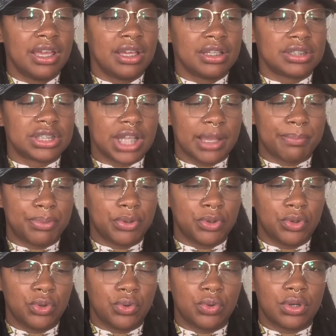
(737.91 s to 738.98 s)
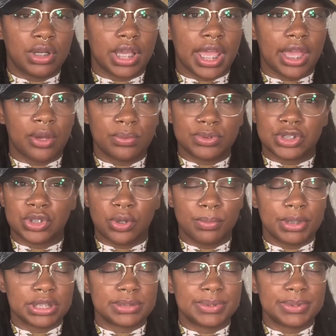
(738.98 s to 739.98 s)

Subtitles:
shampoo helps so much,